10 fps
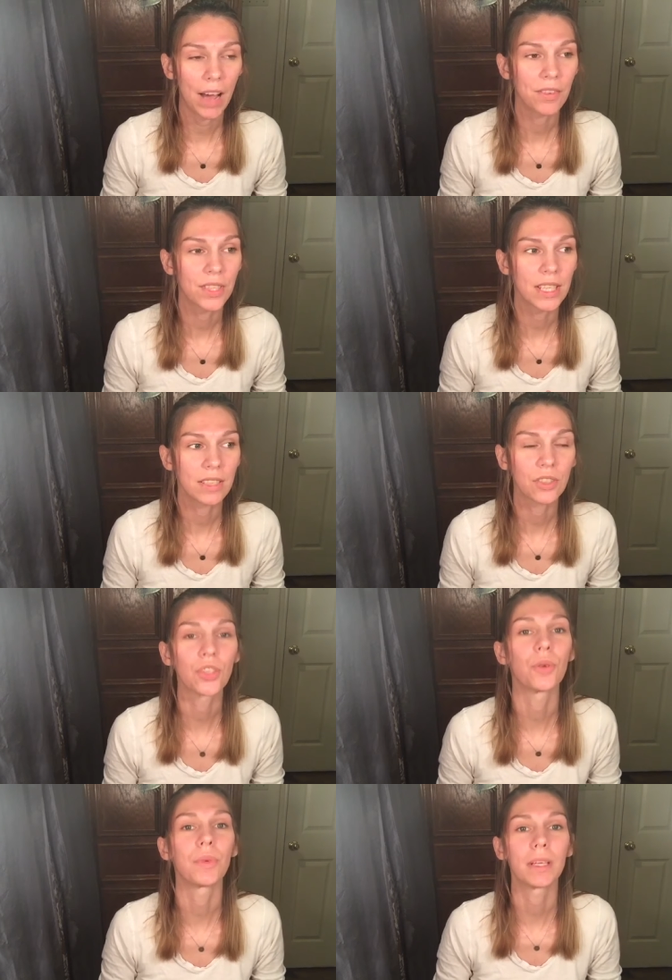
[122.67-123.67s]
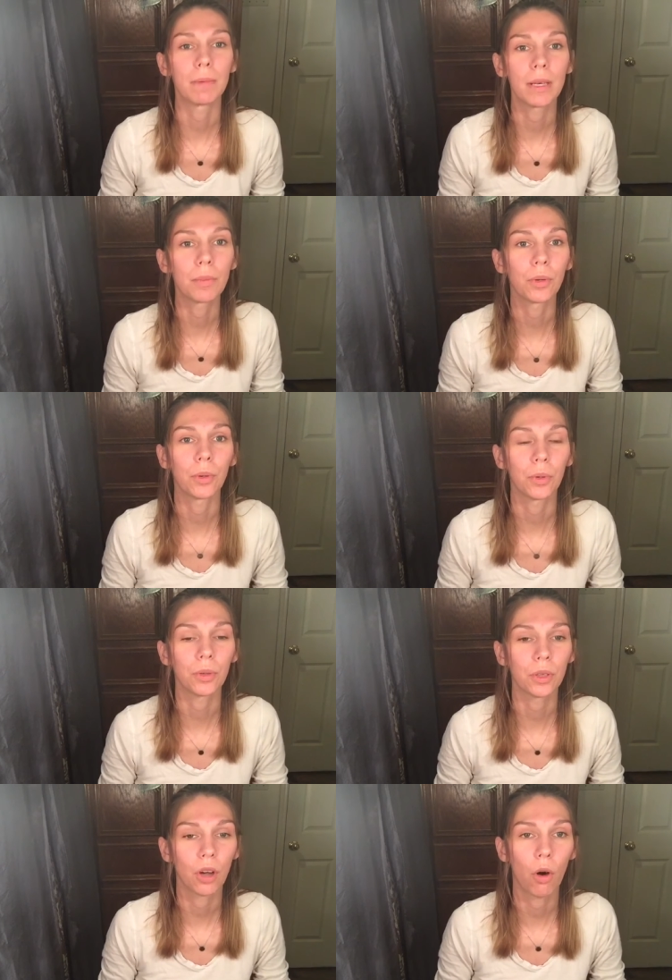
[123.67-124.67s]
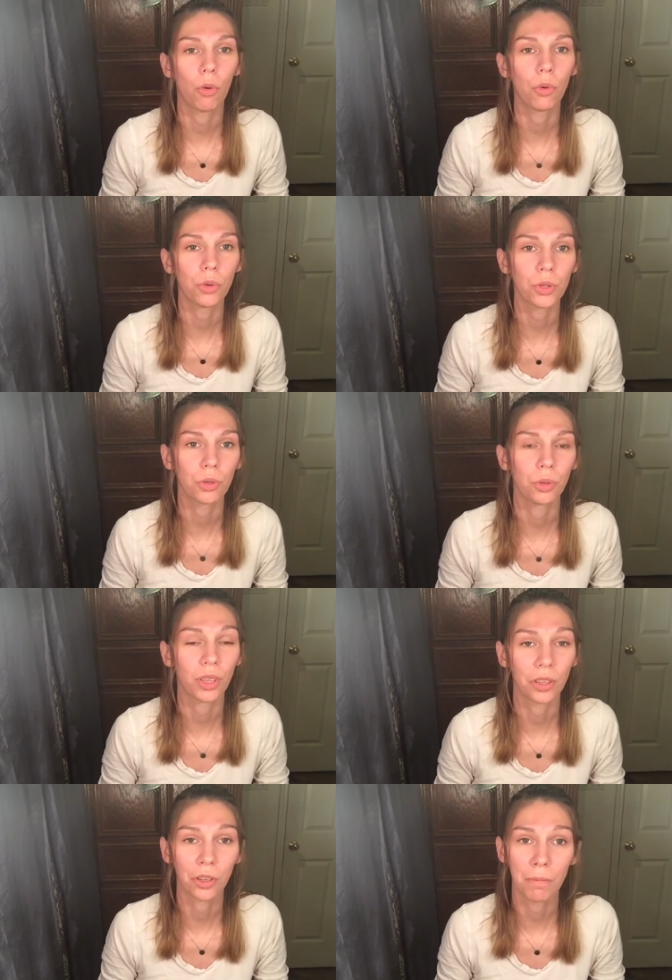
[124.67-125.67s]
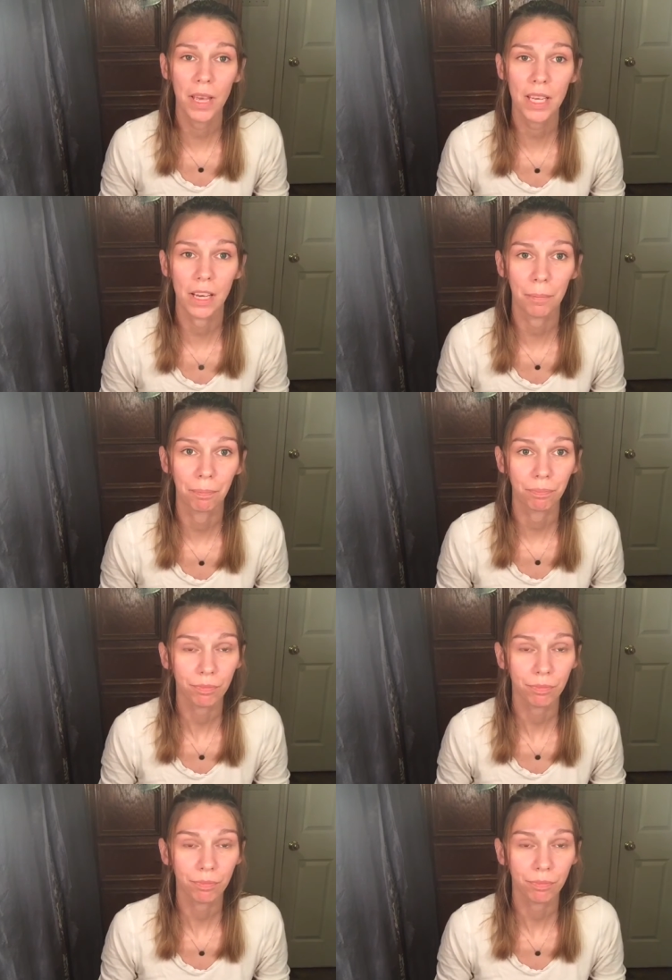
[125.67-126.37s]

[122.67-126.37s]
I've seen so many people go old school on their makeup.